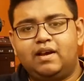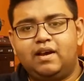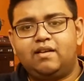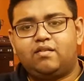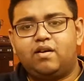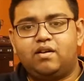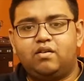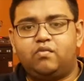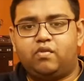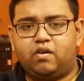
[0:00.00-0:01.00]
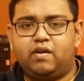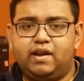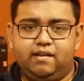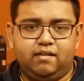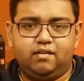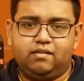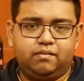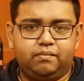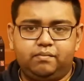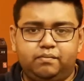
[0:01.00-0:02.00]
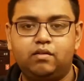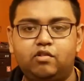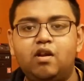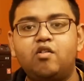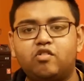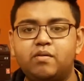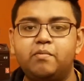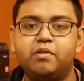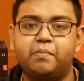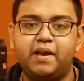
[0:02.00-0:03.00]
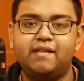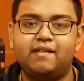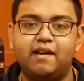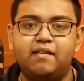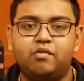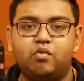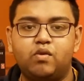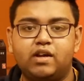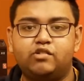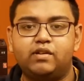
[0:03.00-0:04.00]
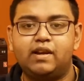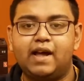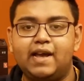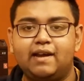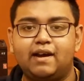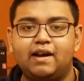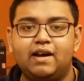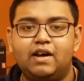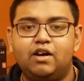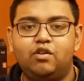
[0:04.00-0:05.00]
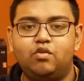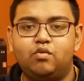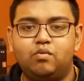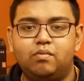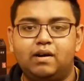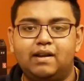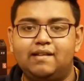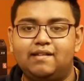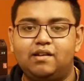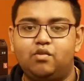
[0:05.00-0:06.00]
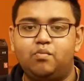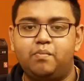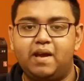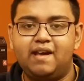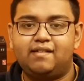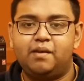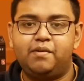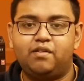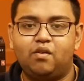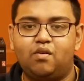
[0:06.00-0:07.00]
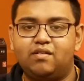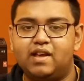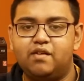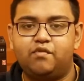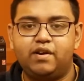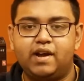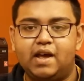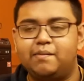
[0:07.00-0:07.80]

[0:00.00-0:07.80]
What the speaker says: it's quite good for creators. So now talking about the bass heads who actually like to listen to bass heavy songs every time,